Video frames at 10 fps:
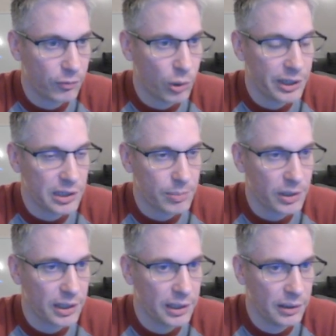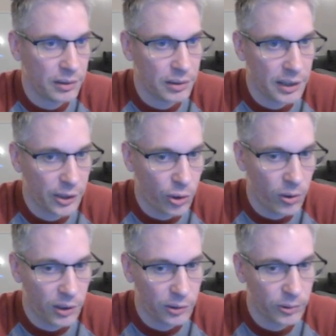white is playing at
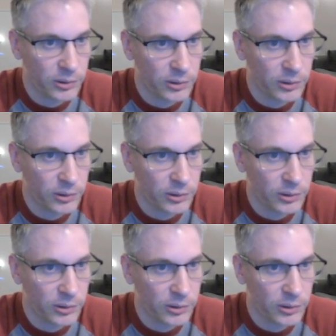all alert.